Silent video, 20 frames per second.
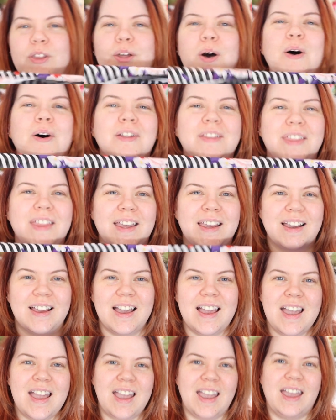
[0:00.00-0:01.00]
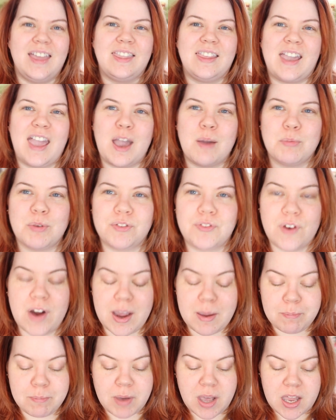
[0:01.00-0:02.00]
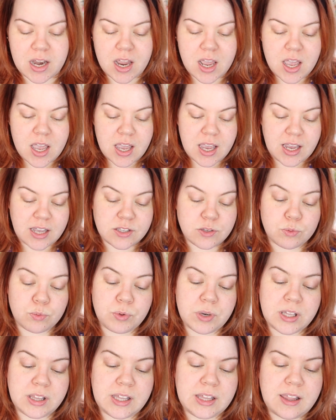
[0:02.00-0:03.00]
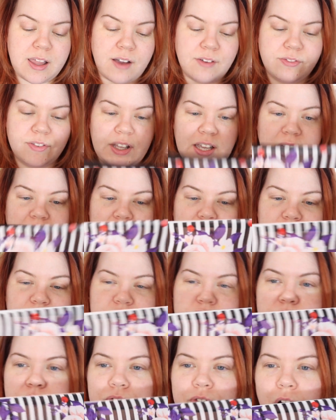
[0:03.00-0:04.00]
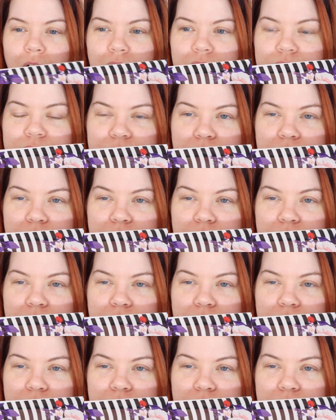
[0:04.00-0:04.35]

you the whole thing in the camera frame, but it's really lovely, kind of a chiffon